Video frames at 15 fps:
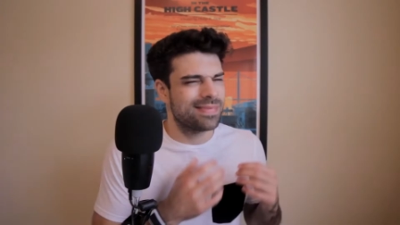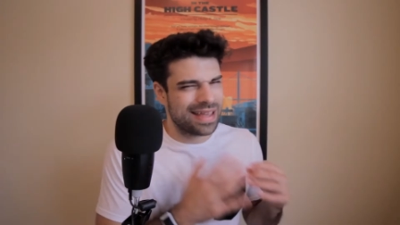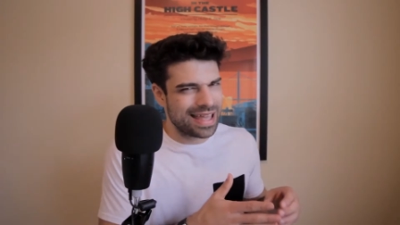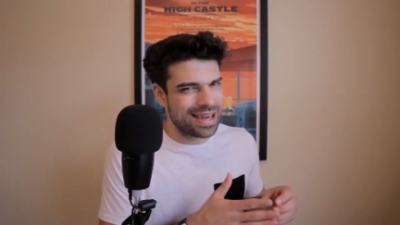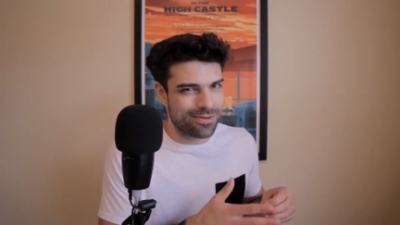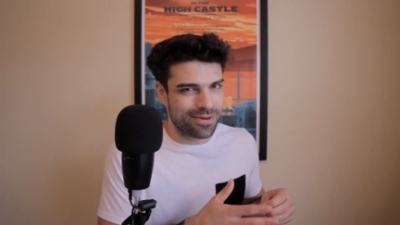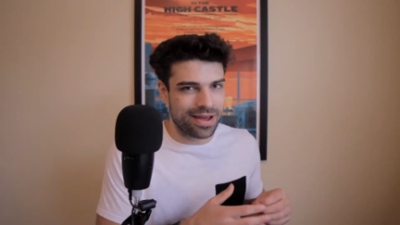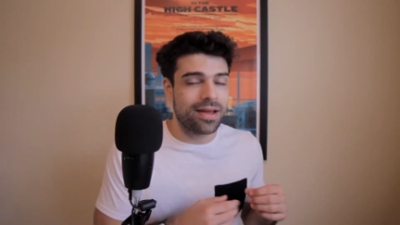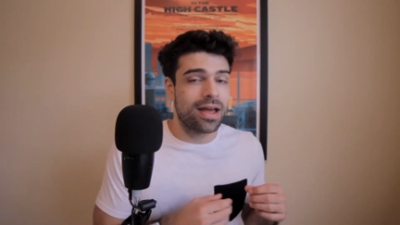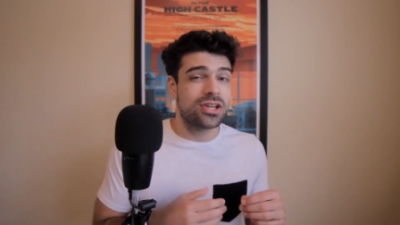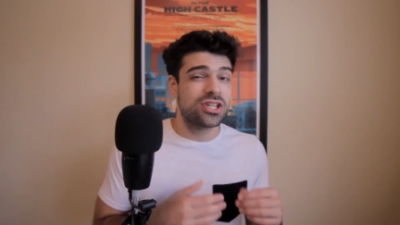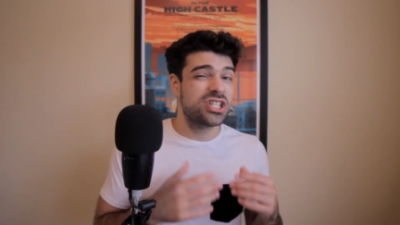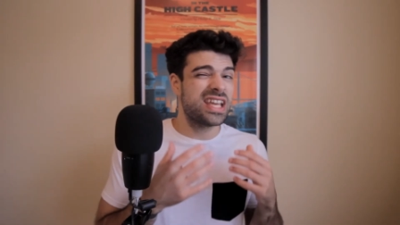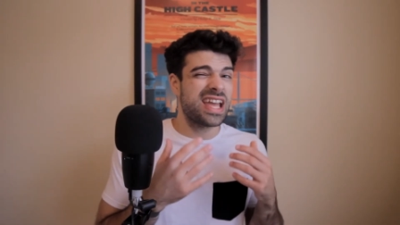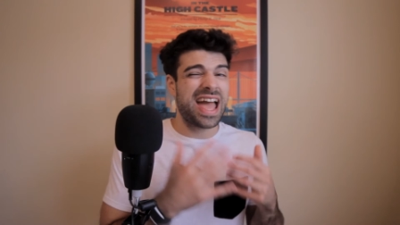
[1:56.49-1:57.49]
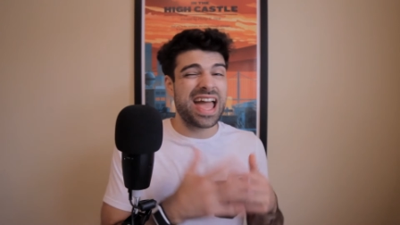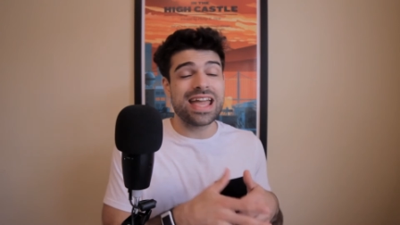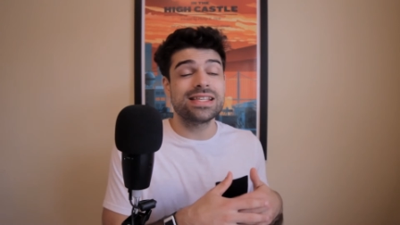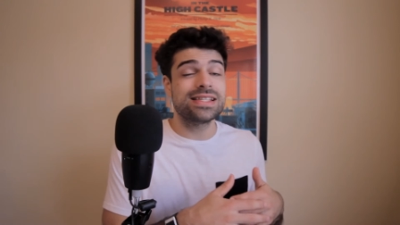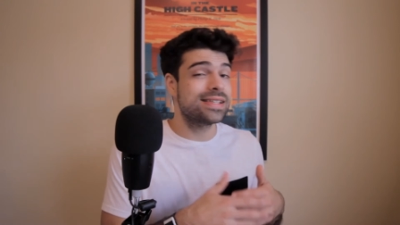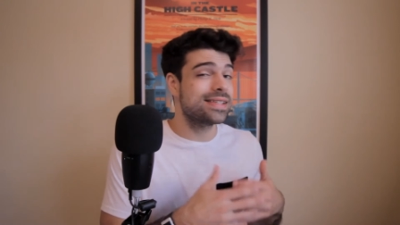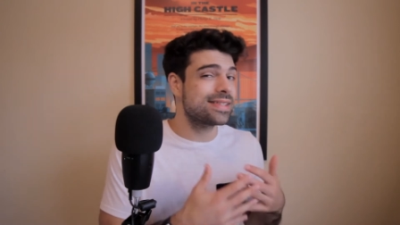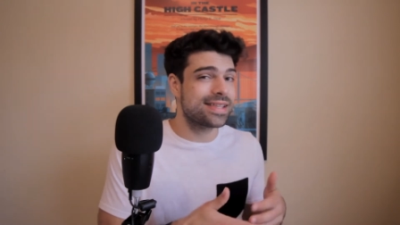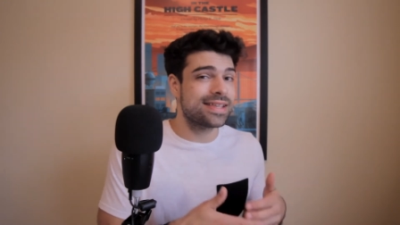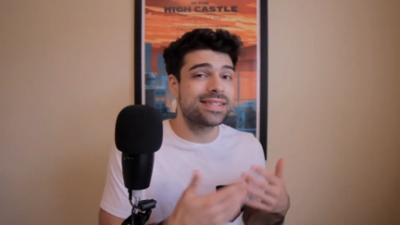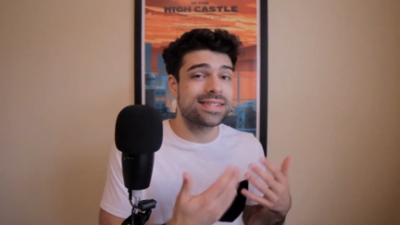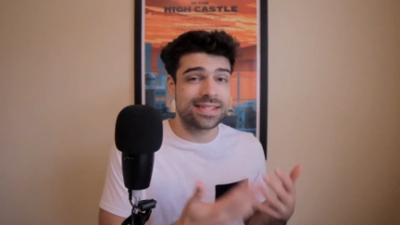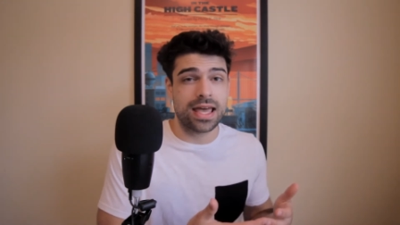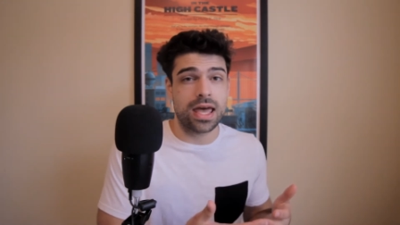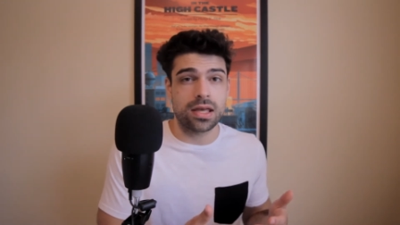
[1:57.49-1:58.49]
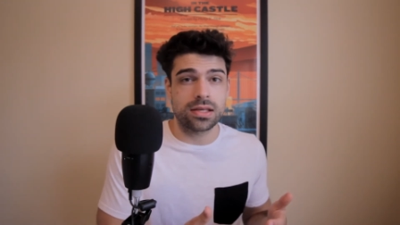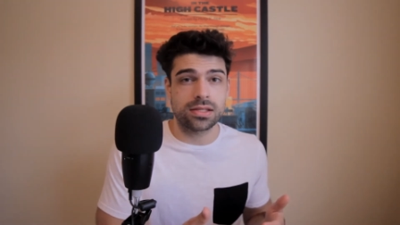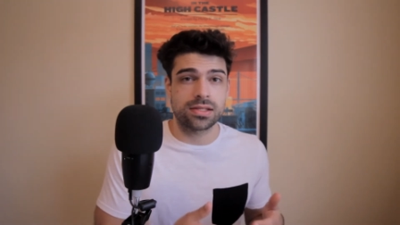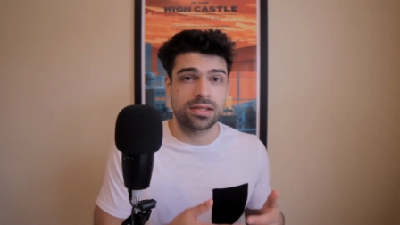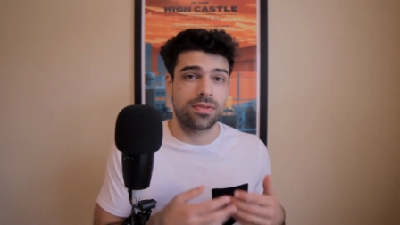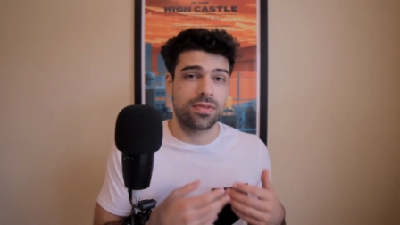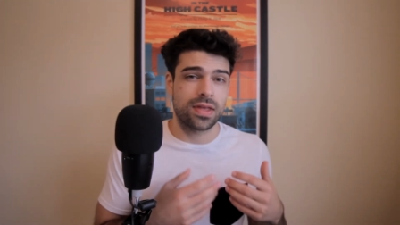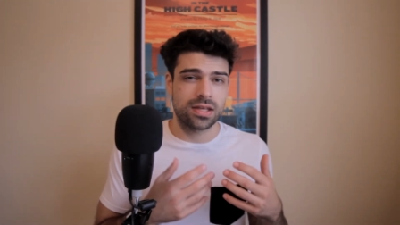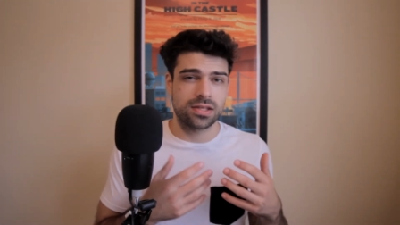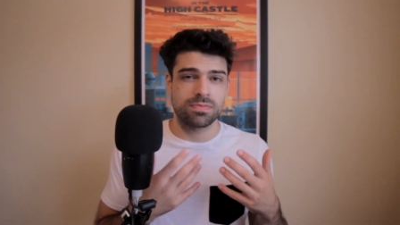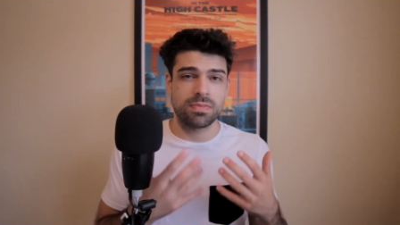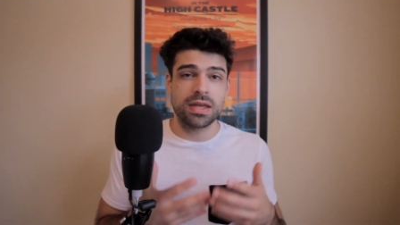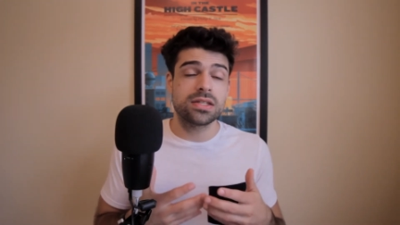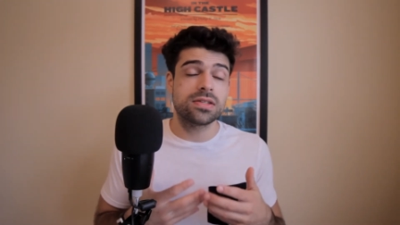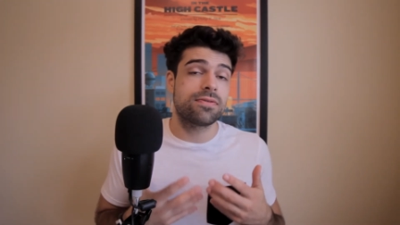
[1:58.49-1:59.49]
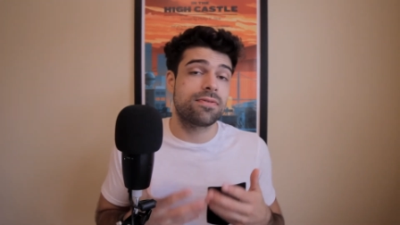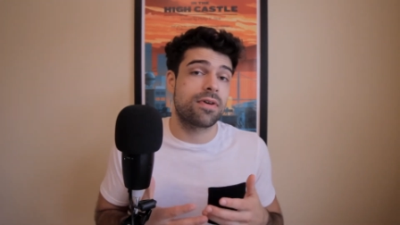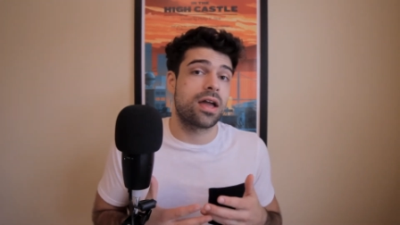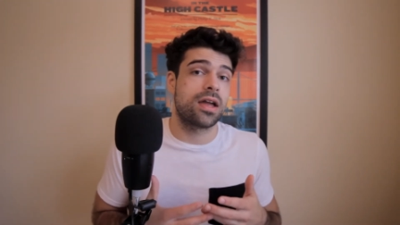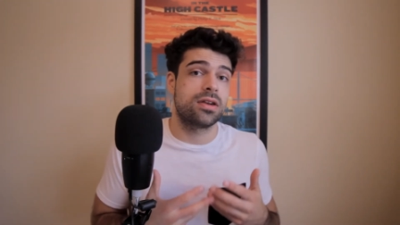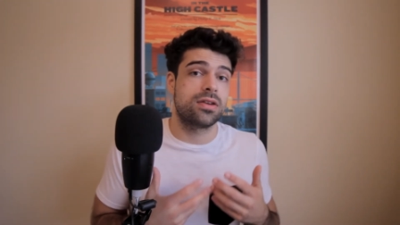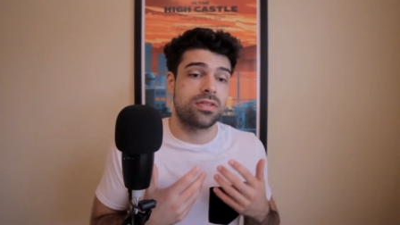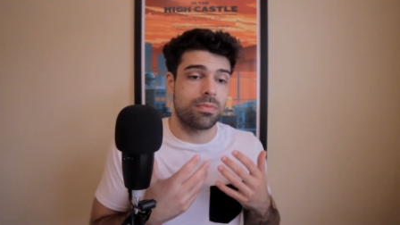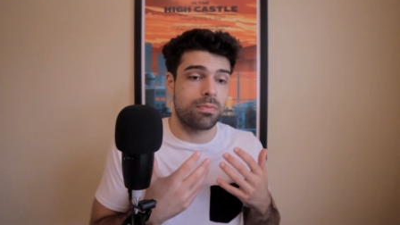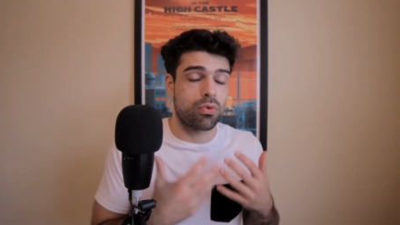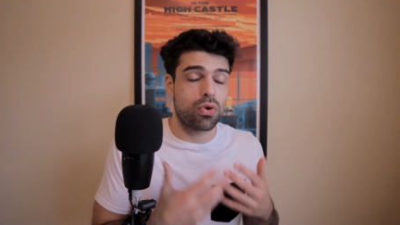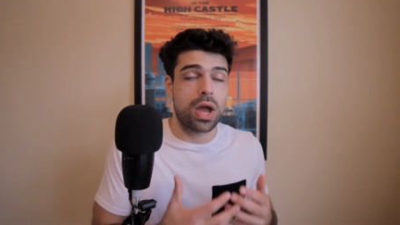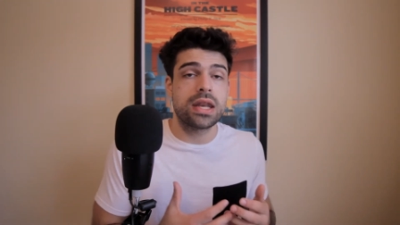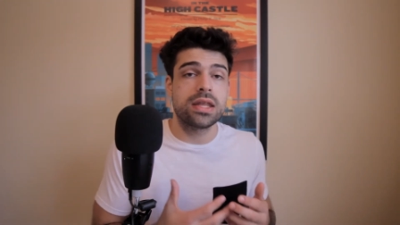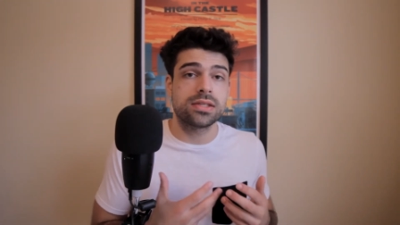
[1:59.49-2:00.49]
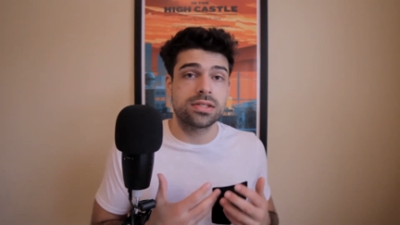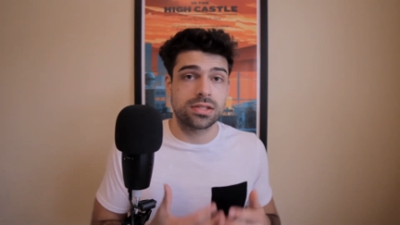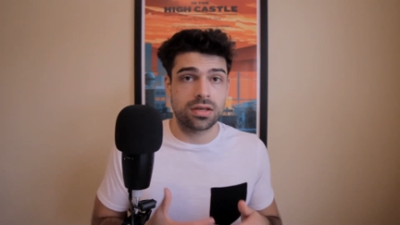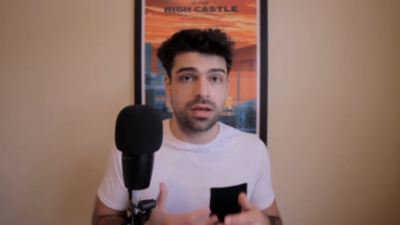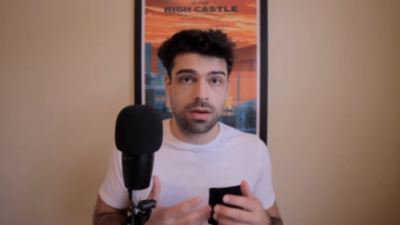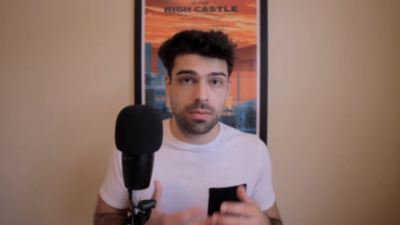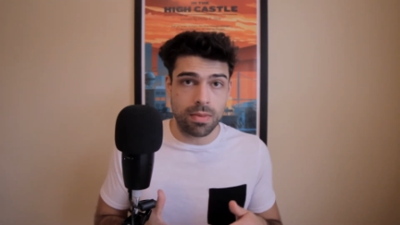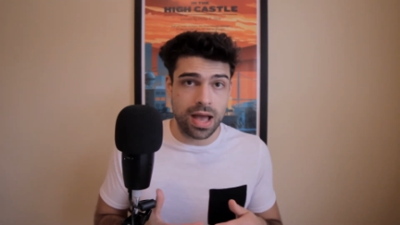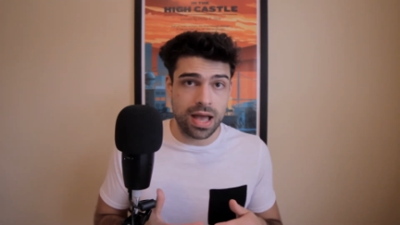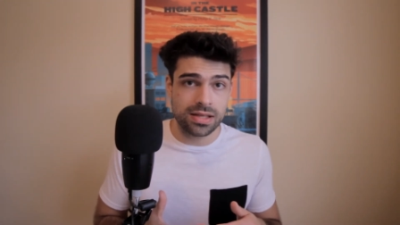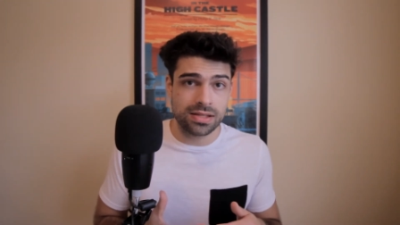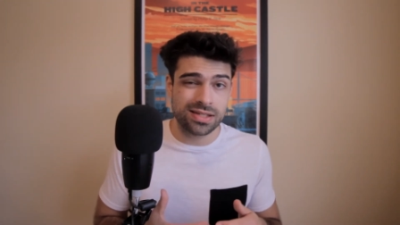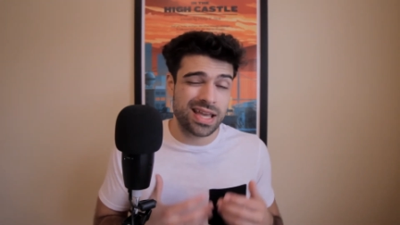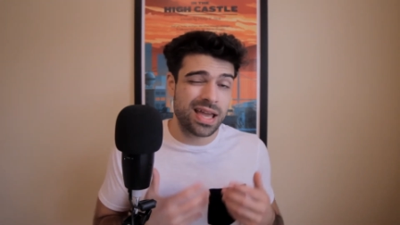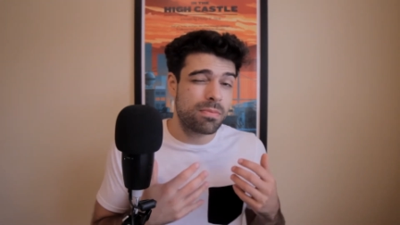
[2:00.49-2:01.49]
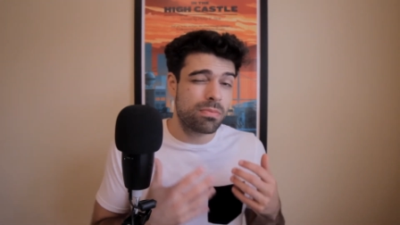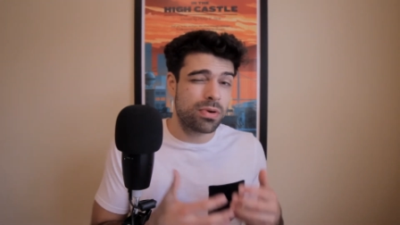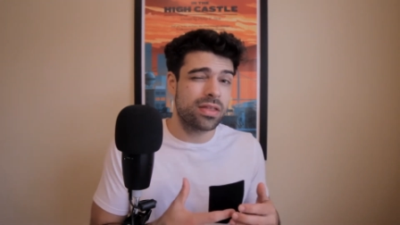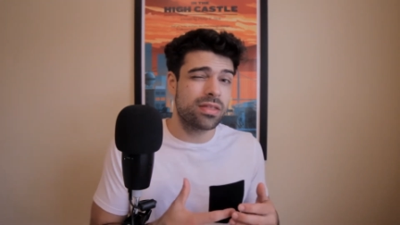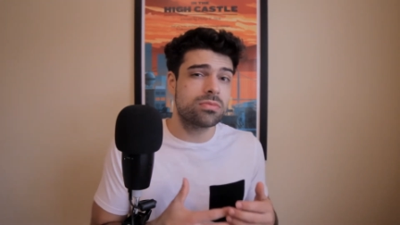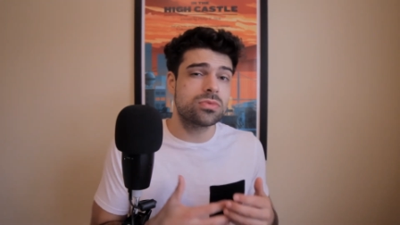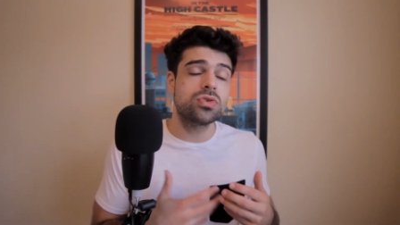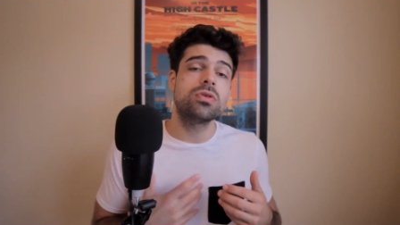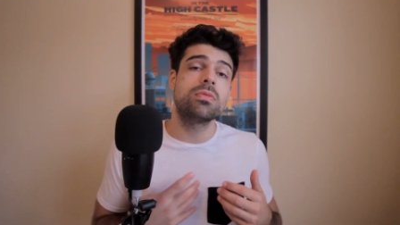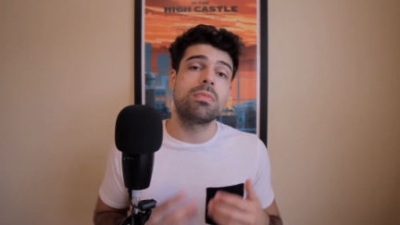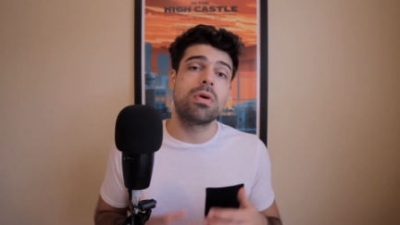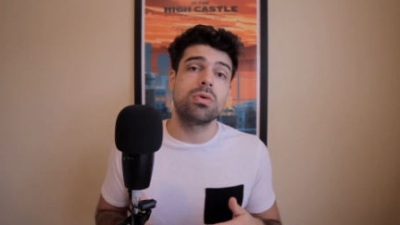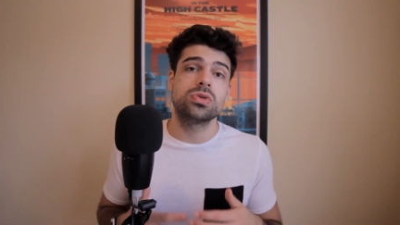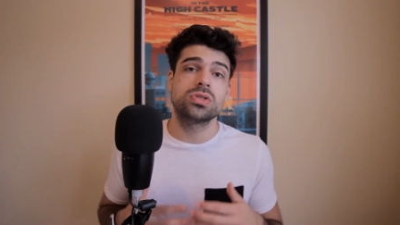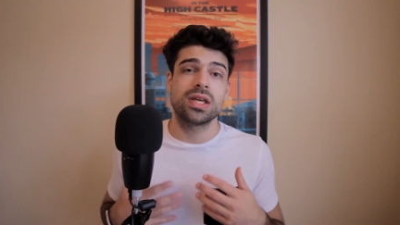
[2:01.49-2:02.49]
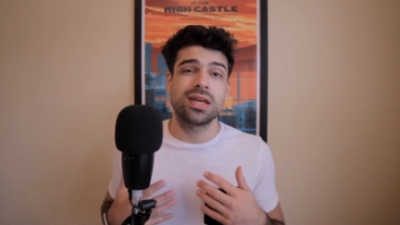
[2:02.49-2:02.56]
Anyway, she aces this test that is meant to find the brightest young minds and bring them to the most